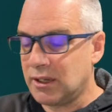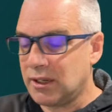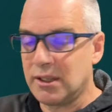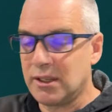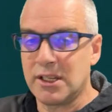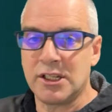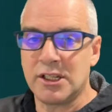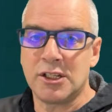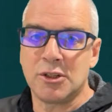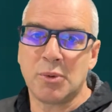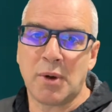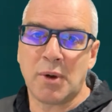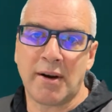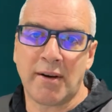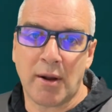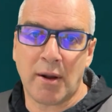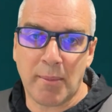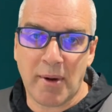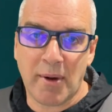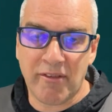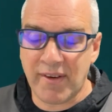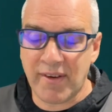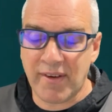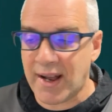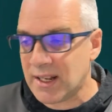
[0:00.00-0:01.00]
This is where all my
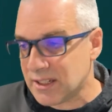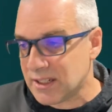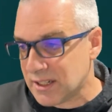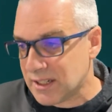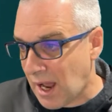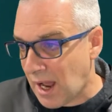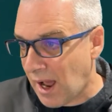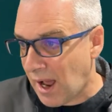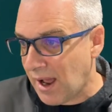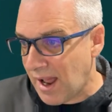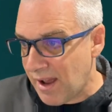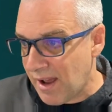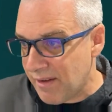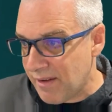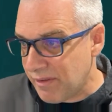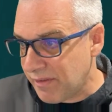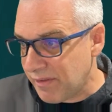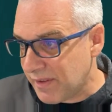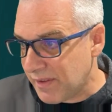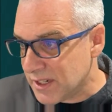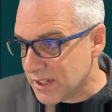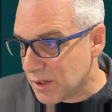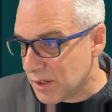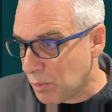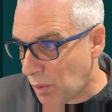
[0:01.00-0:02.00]
files are.
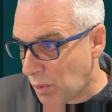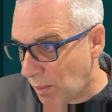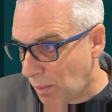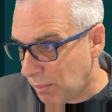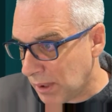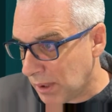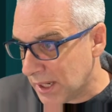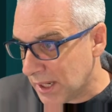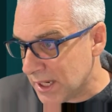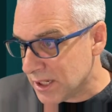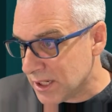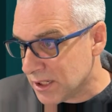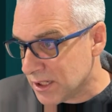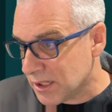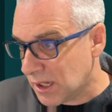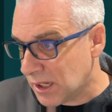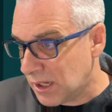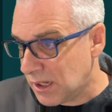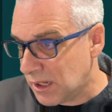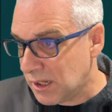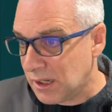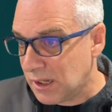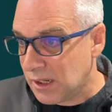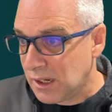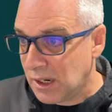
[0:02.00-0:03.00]
Everything's in one place.
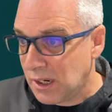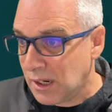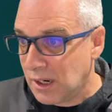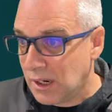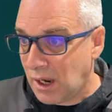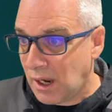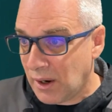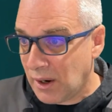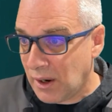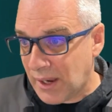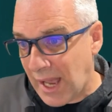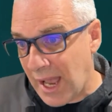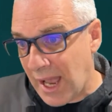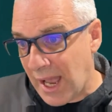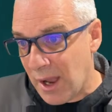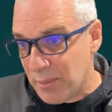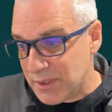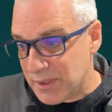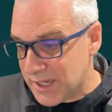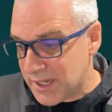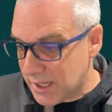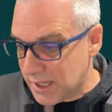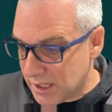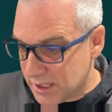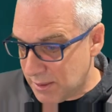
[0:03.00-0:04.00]
Okay, and we
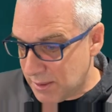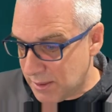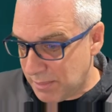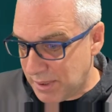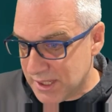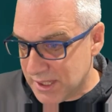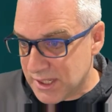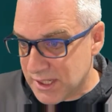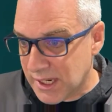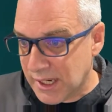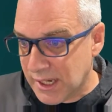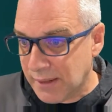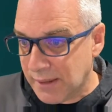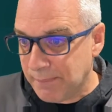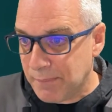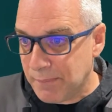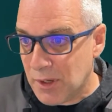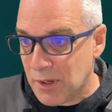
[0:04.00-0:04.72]
did the simplicity.